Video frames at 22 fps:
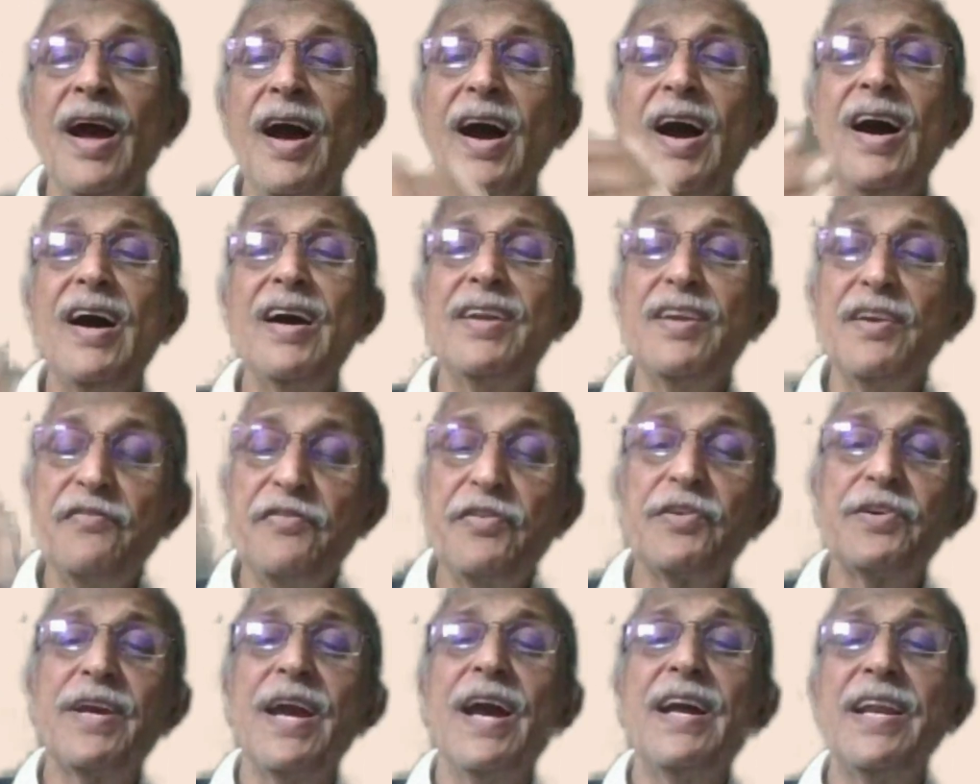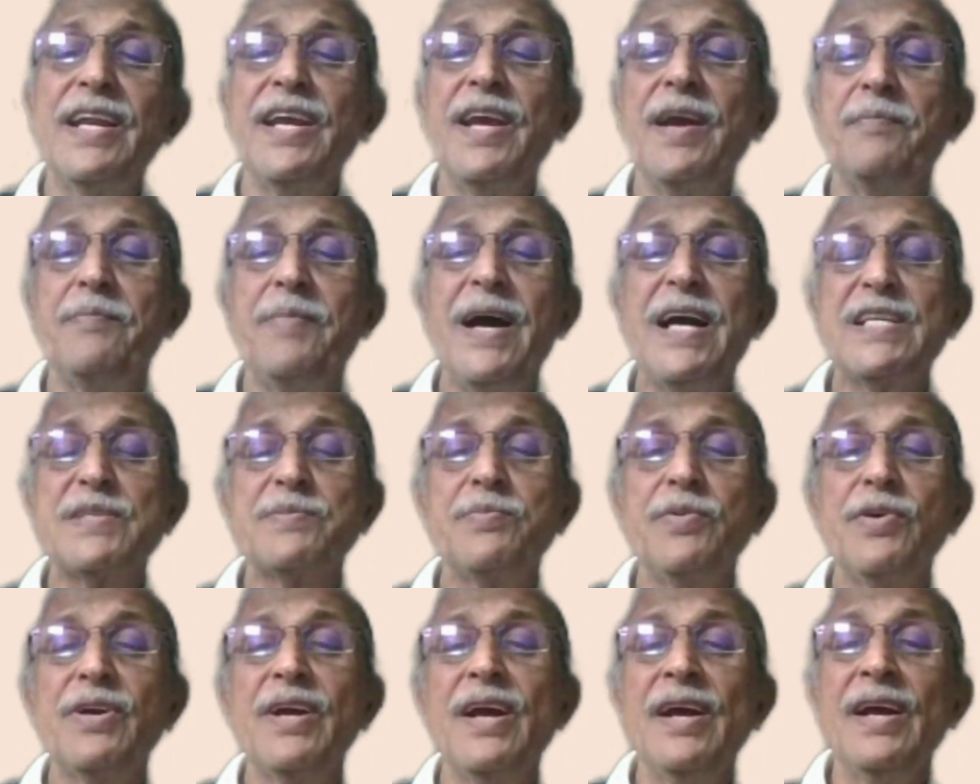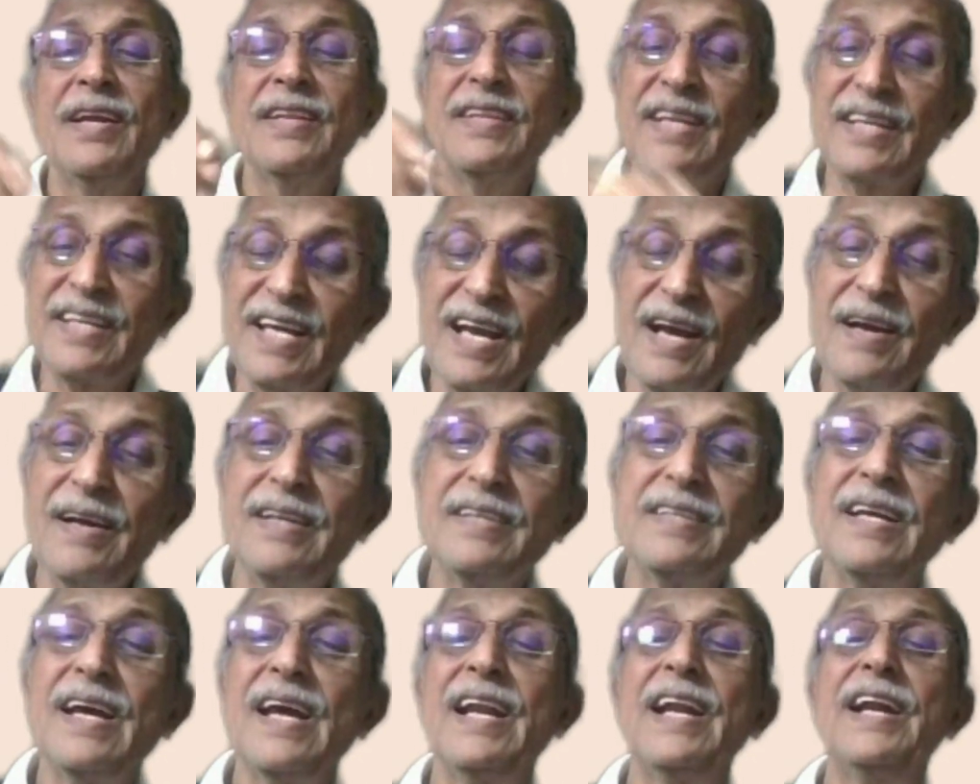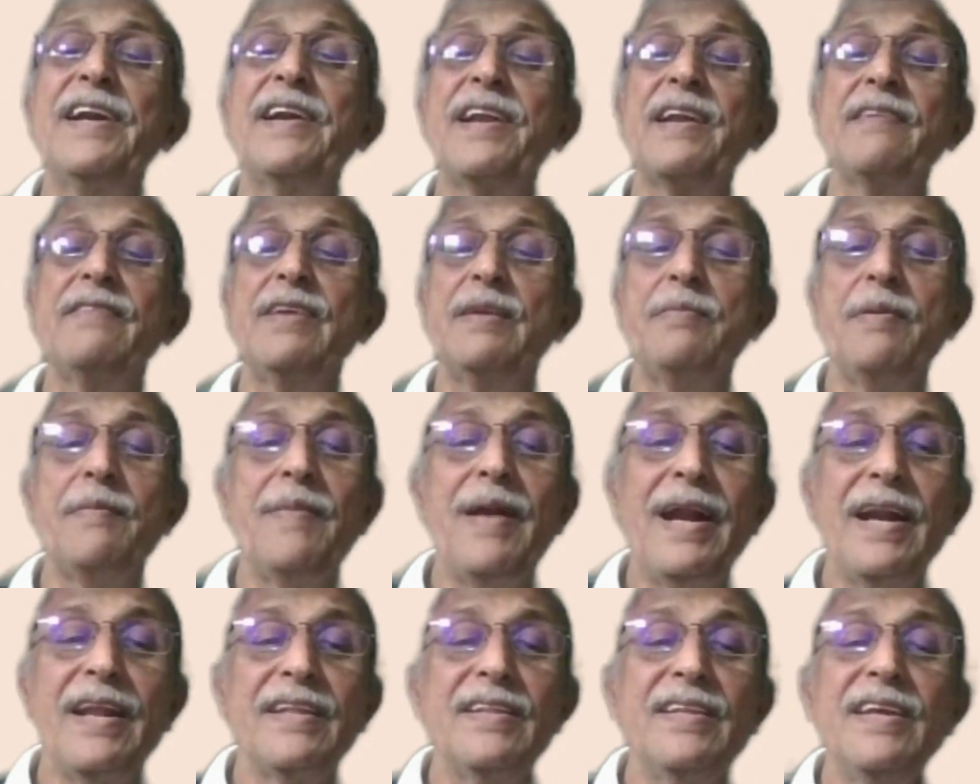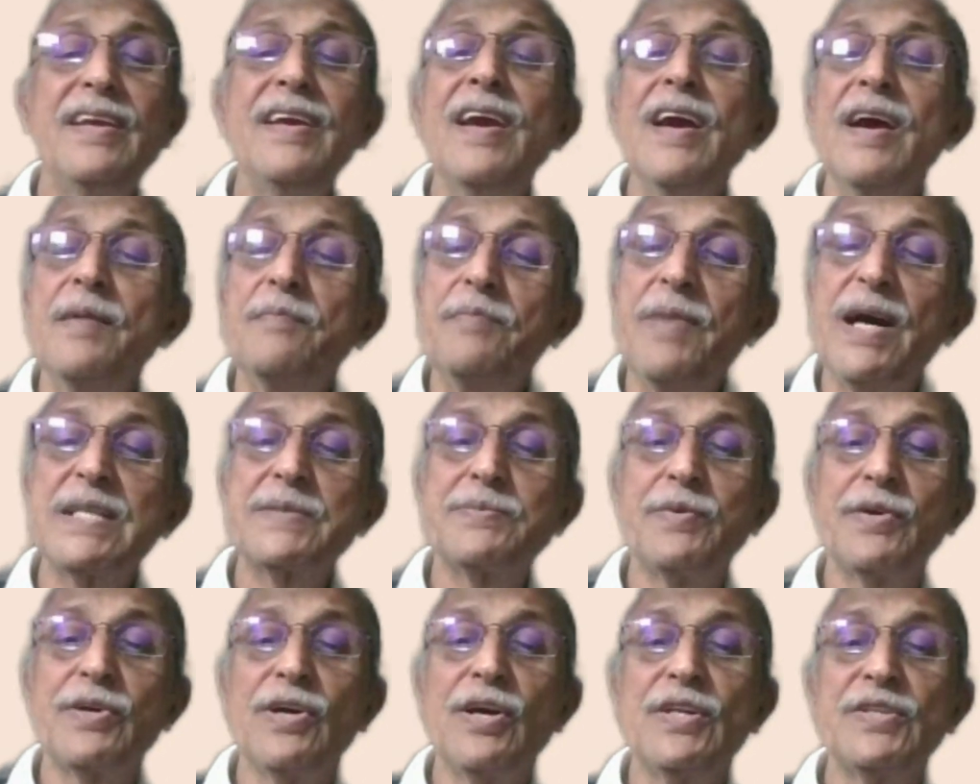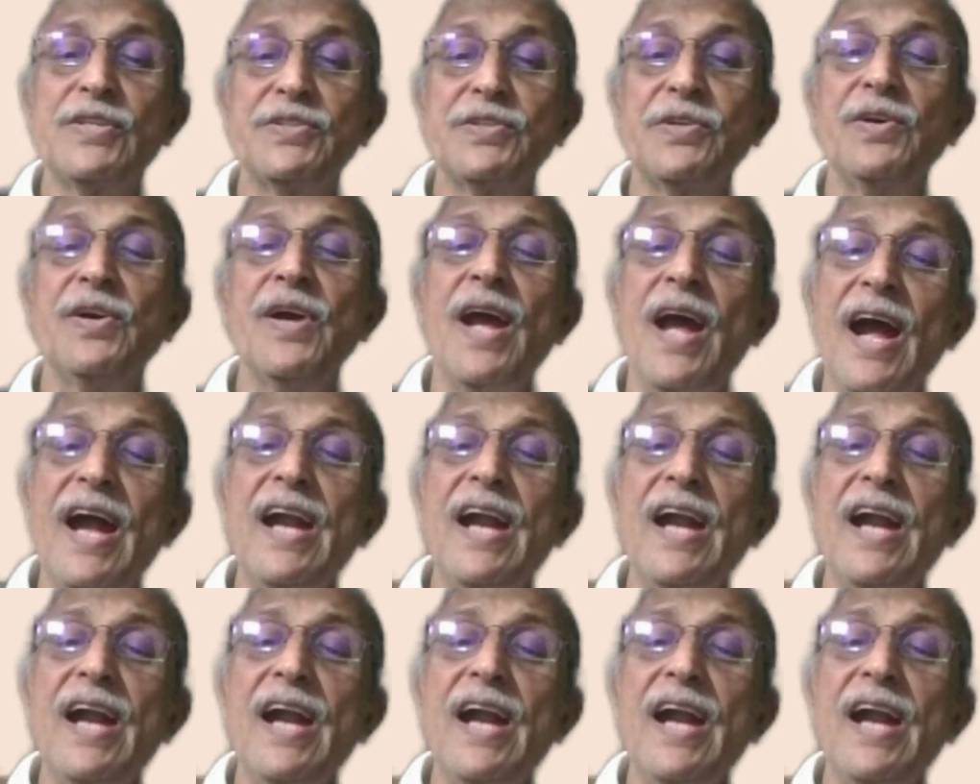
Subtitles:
Or if you carry a passbook, an entry will be made in the passbook also.